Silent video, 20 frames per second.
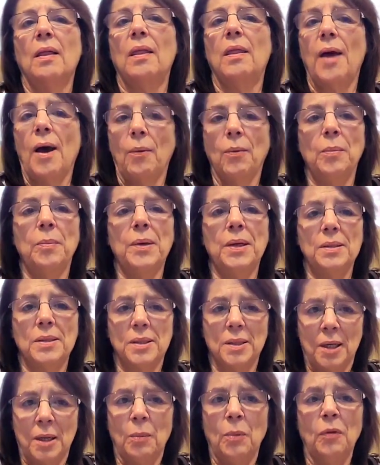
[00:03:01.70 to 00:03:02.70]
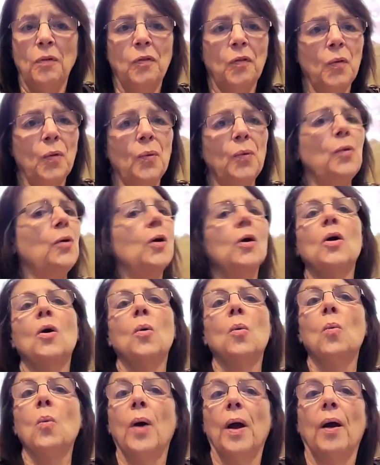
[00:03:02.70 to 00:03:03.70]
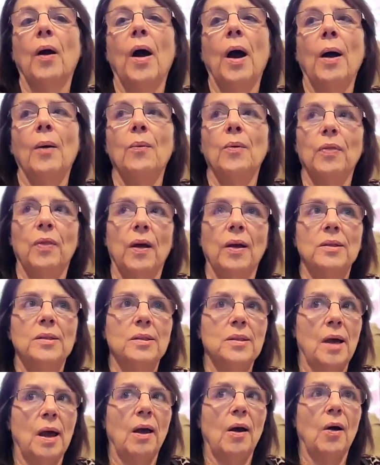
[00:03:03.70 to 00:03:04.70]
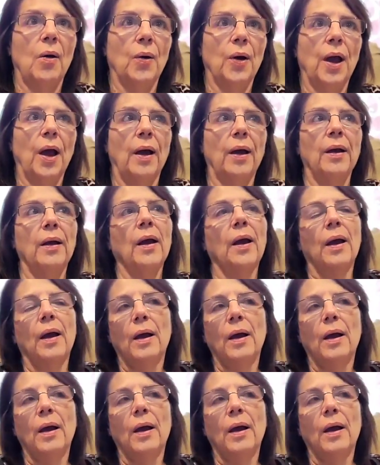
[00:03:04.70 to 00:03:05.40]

that would be a sinable food where I would then say, okay,